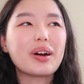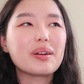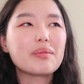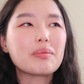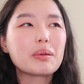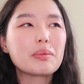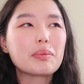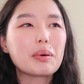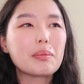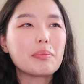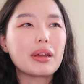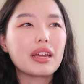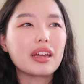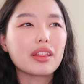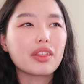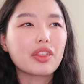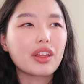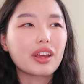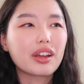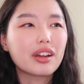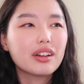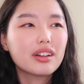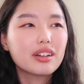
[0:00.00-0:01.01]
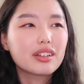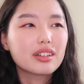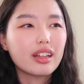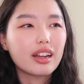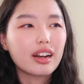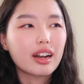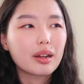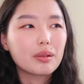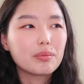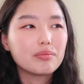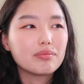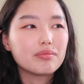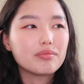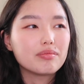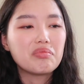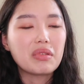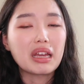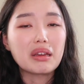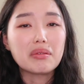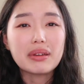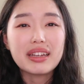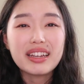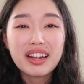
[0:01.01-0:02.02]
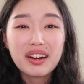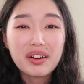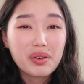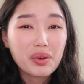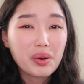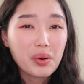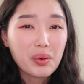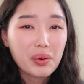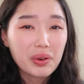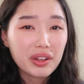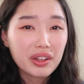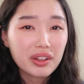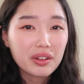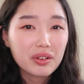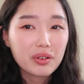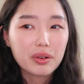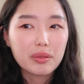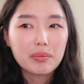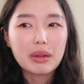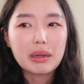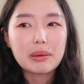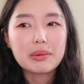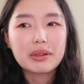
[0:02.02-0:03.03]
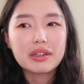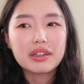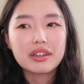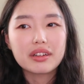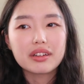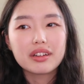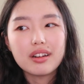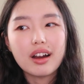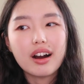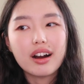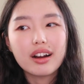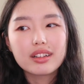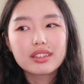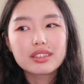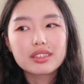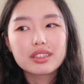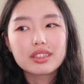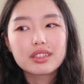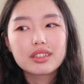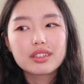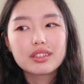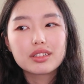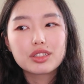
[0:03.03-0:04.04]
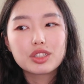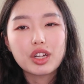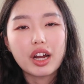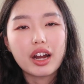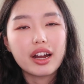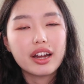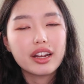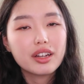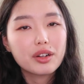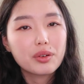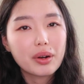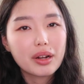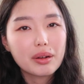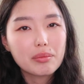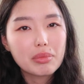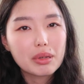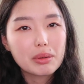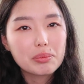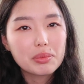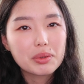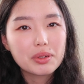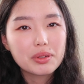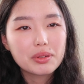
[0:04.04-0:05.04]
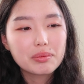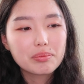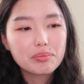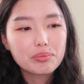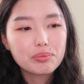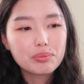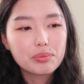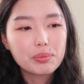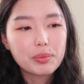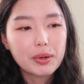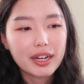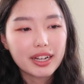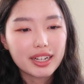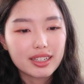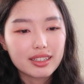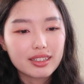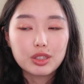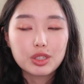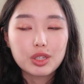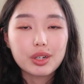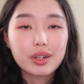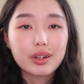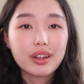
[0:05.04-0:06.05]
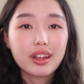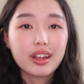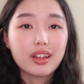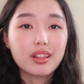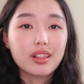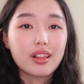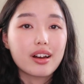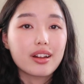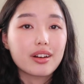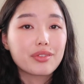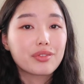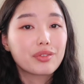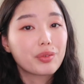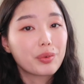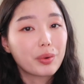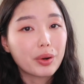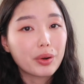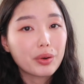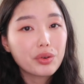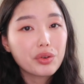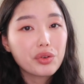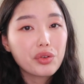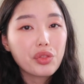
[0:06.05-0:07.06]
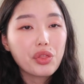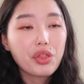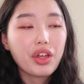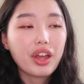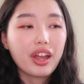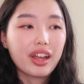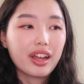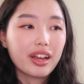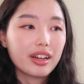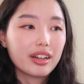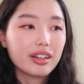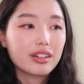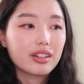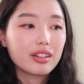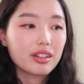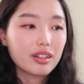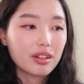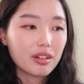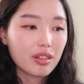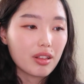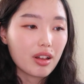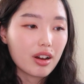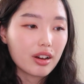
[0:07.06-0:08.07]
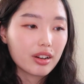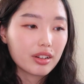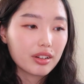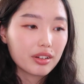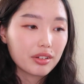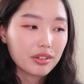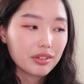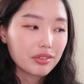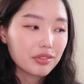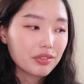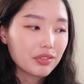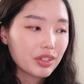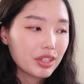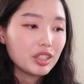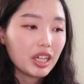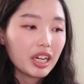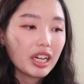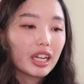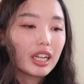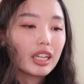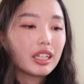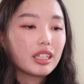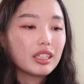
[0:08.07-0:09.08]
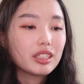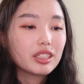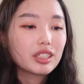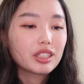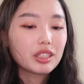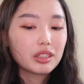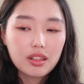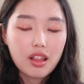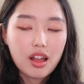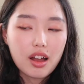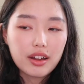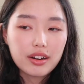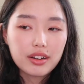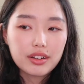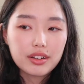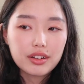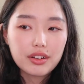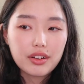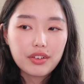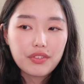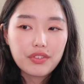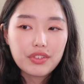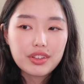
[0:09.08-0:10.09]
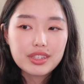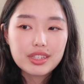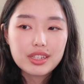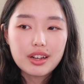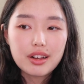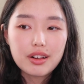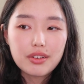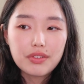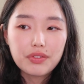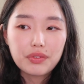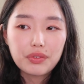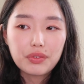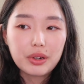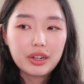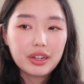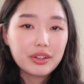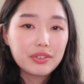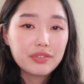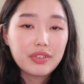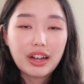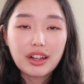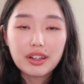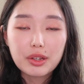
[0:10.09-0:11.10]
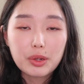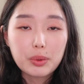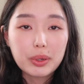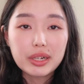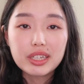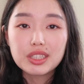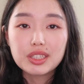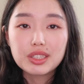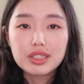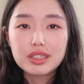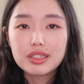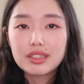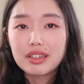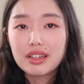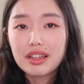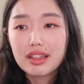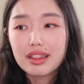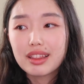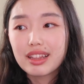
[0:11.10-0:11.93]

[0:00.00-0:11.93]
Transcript: why people may think that I'm maybe outgoing or maybe not shy around people. But it took a lot of growth and a lot of change, a lot of self-reevaluation,